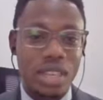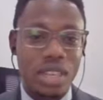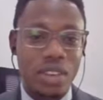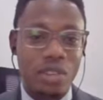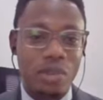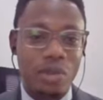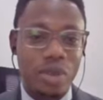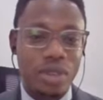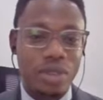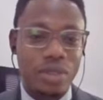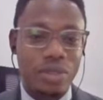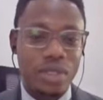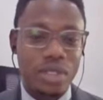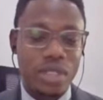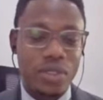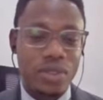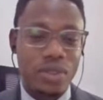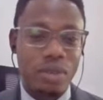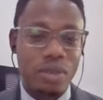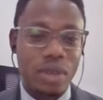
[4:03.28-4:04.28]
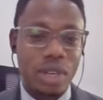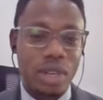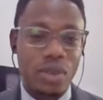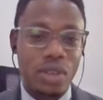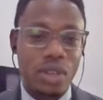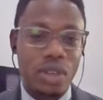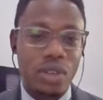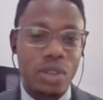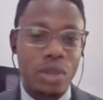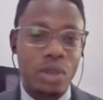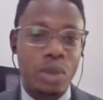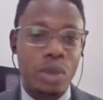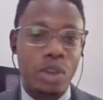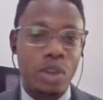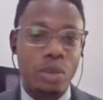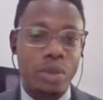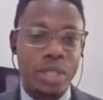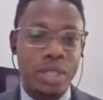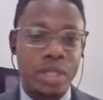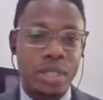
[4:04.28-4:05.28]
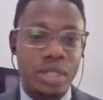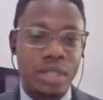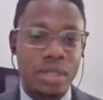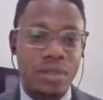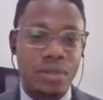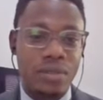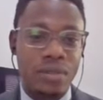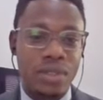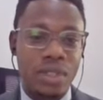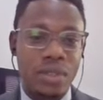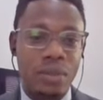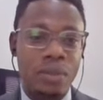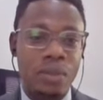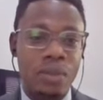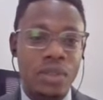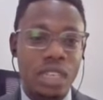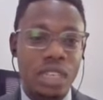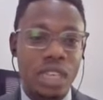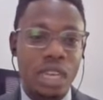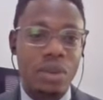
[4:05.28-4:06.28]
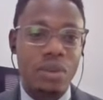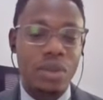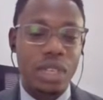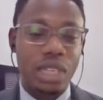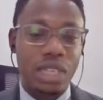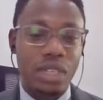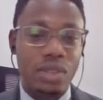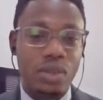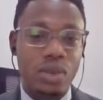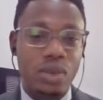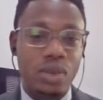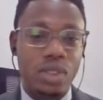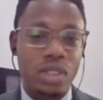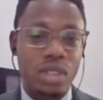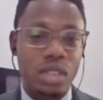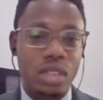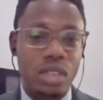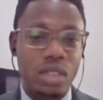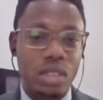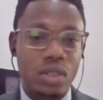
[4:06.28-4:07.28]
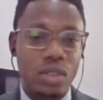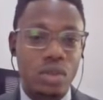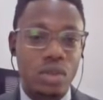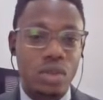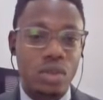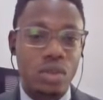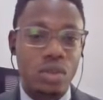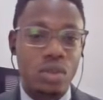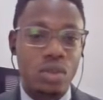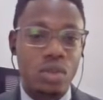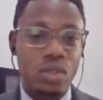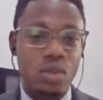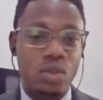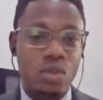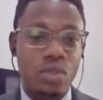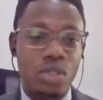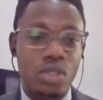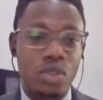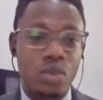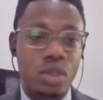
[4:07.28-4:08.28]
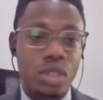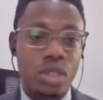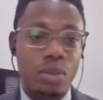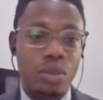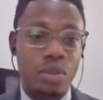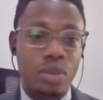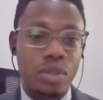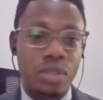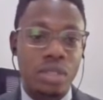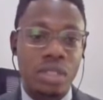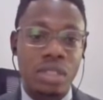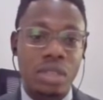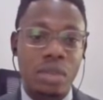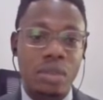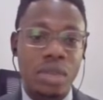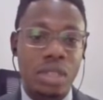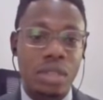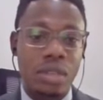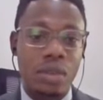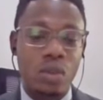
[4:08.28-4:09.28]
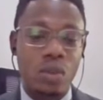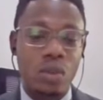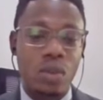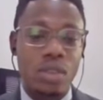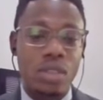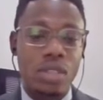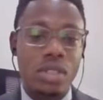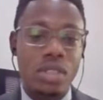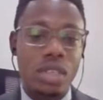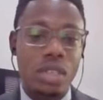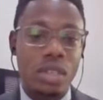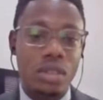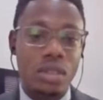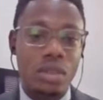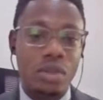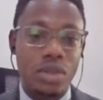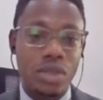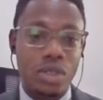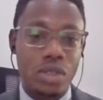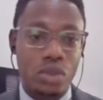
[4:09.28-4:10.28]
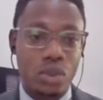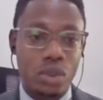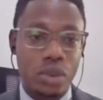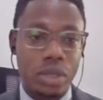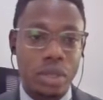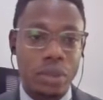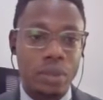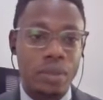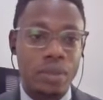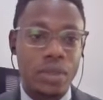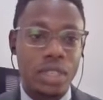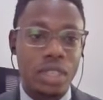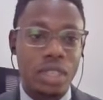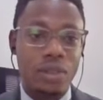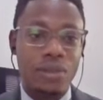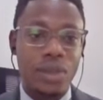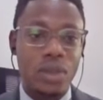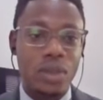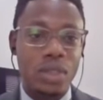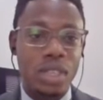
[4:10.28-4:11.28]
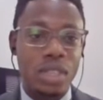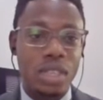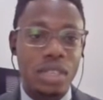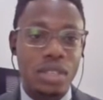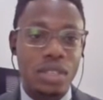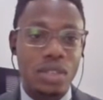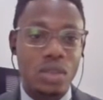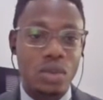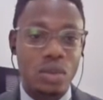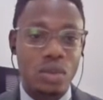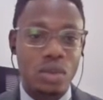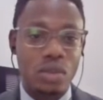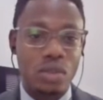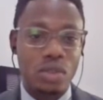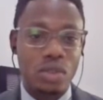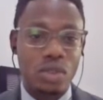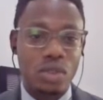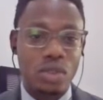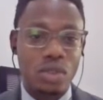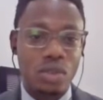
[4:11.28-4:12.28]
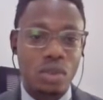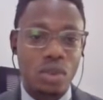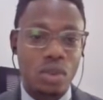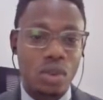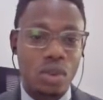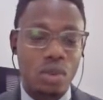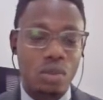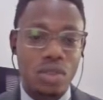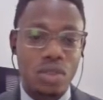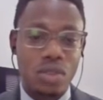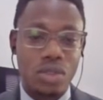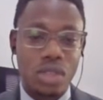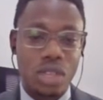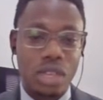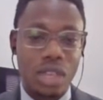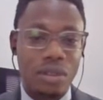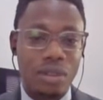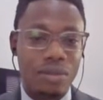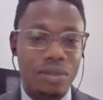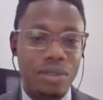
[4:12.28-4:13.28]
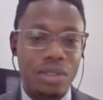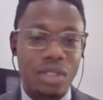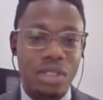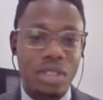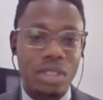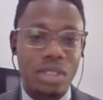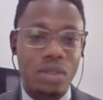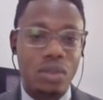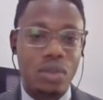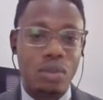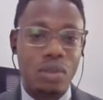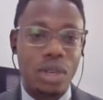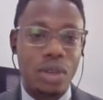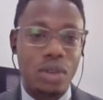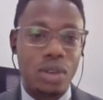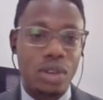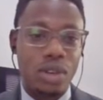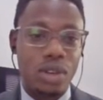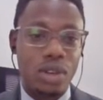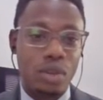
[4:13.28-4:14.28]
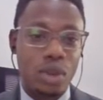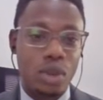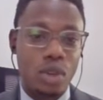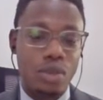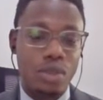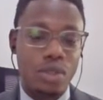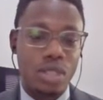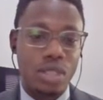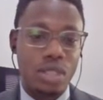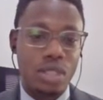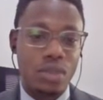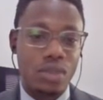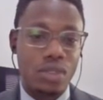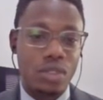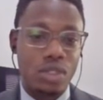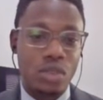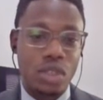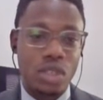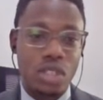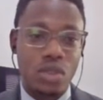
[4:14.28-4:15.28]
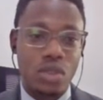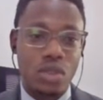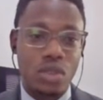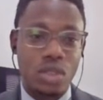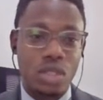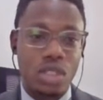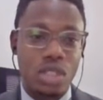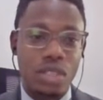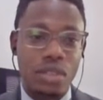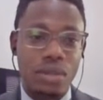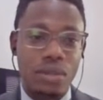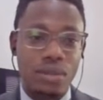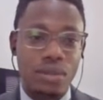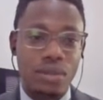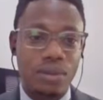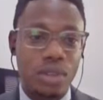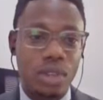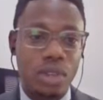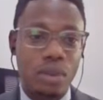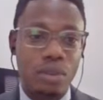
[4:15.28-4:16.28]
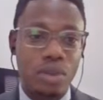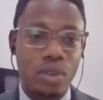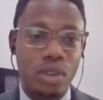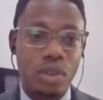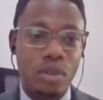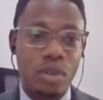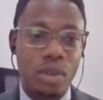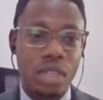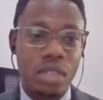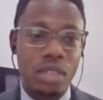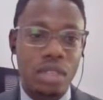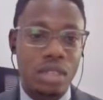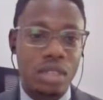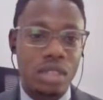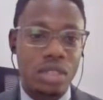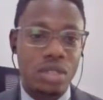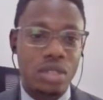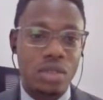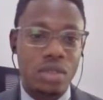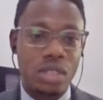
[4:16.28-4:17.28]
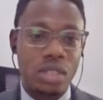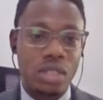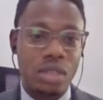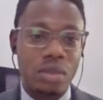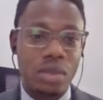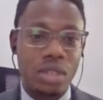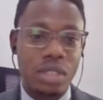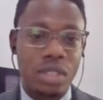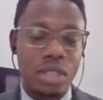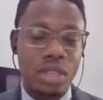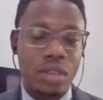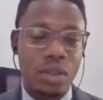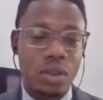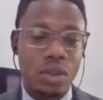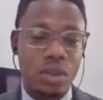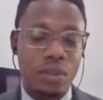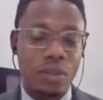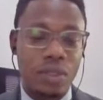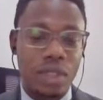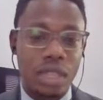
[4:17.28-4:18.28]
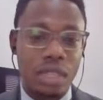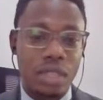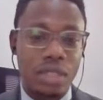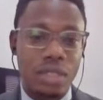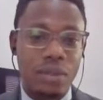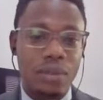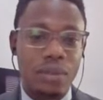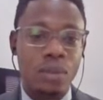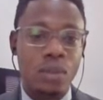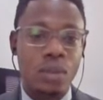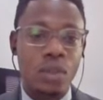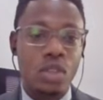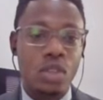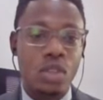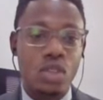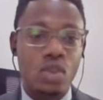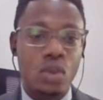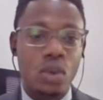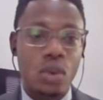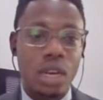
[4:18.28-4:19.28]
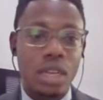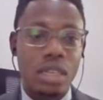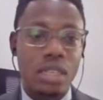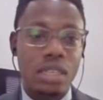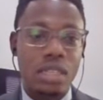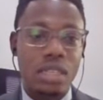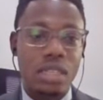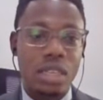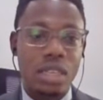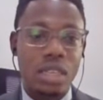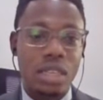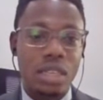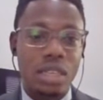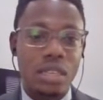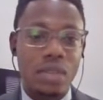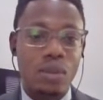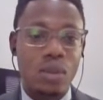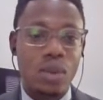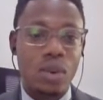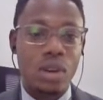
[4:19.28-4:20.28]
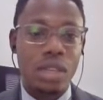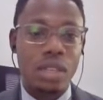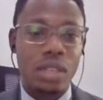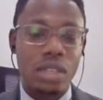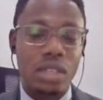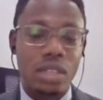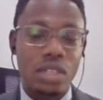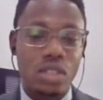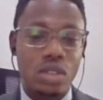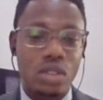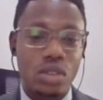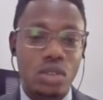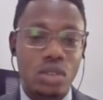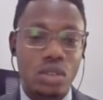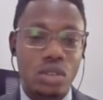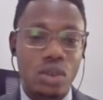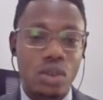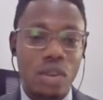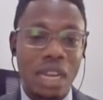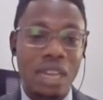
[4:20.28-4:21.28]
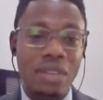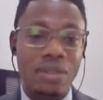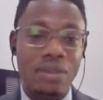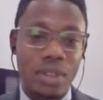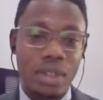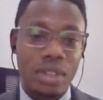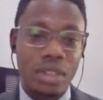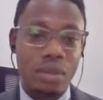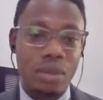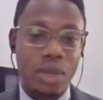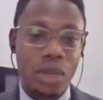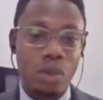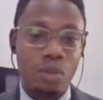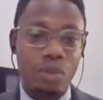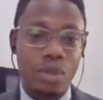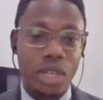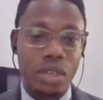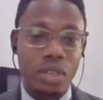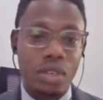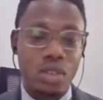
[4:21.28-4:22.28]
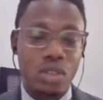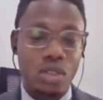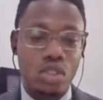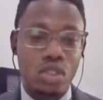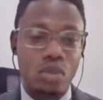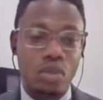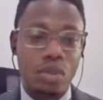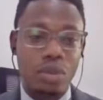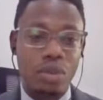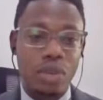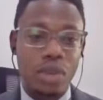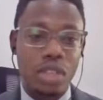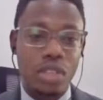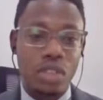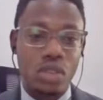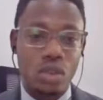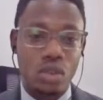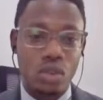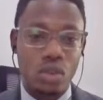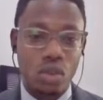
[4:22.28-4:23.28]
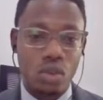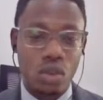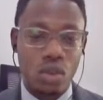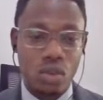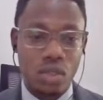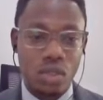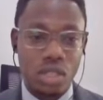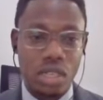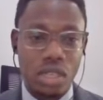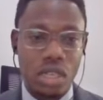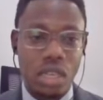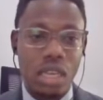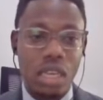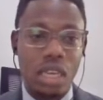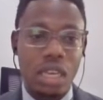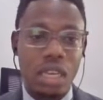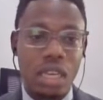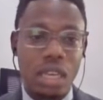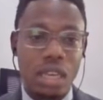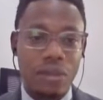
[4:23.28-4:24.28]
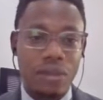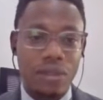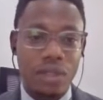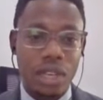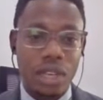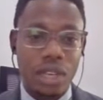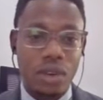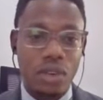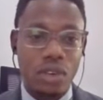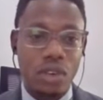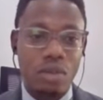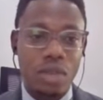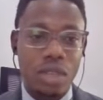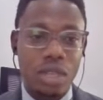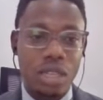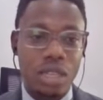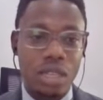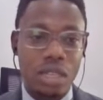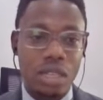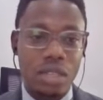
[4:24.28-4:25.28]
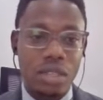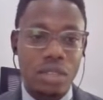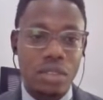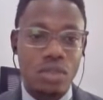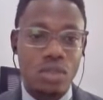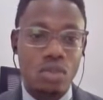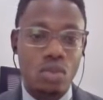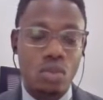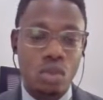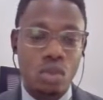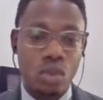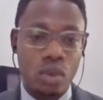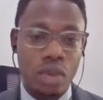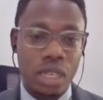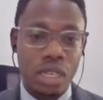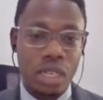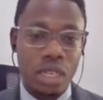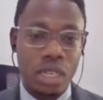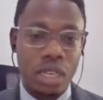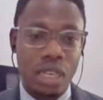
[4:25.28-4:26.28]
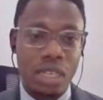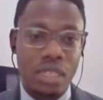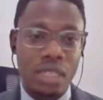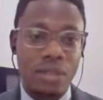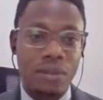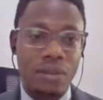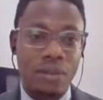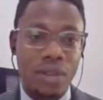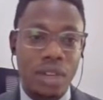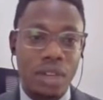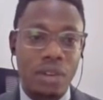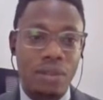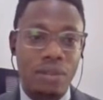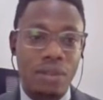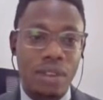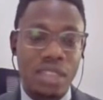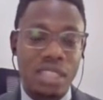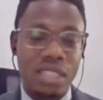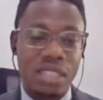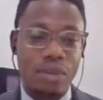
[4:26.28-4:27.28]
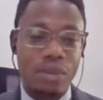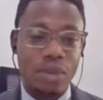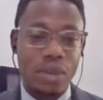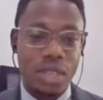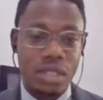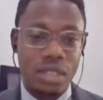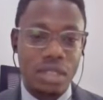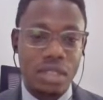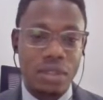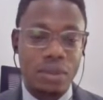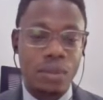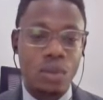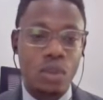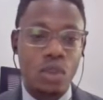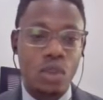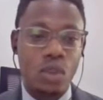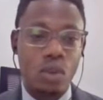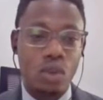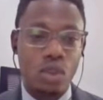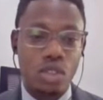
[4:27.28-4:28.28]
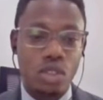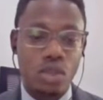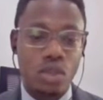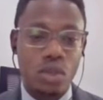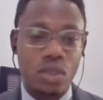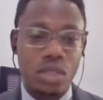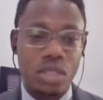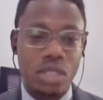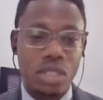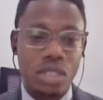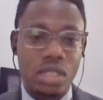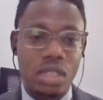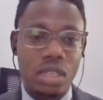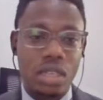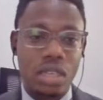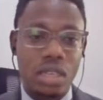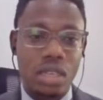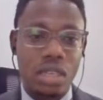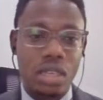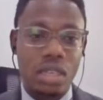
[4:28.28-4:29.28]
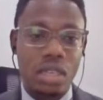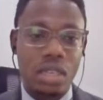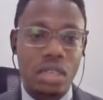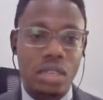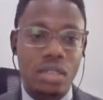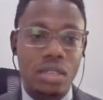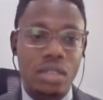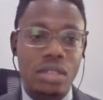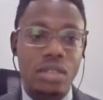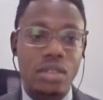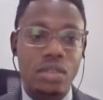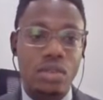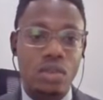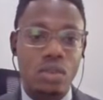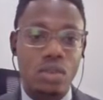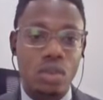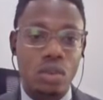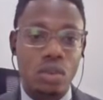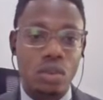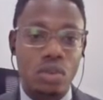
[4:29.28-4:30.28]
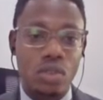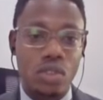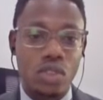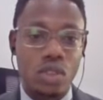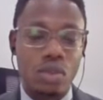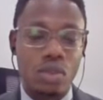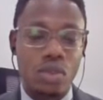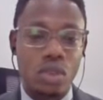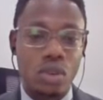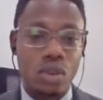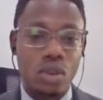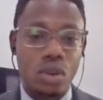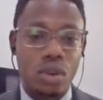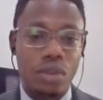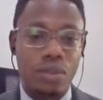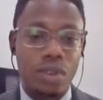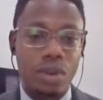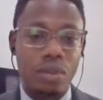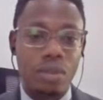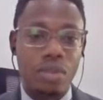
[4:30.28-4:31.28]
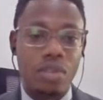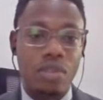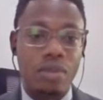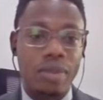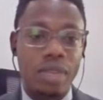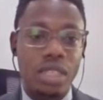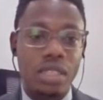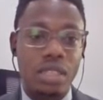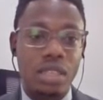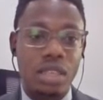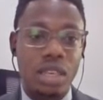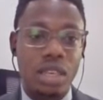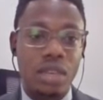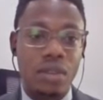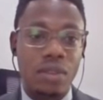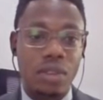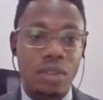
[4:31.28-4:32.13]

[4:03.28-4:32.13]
of preference for macroeconomic objectives, I really do think, growth is really important. I mean, once the economy is growing, it filters into, almost every single macroeconomic objective we're trying to achieve, full employment, achieve stability, and all of that. So I'd say that more attention, I feel in my opinion, should be placed on growth. If the economy is growing at a very fast pace, what you would see is, some sort of improvement in the level of